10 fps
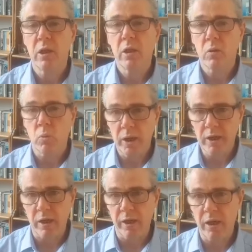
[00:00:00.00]
We're
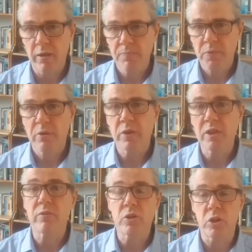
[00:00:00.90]
clear, the civil
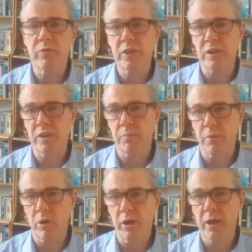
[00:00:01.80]
service is the
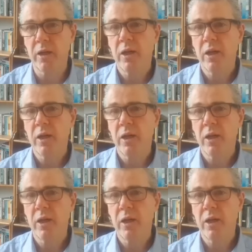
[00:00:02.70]
employer.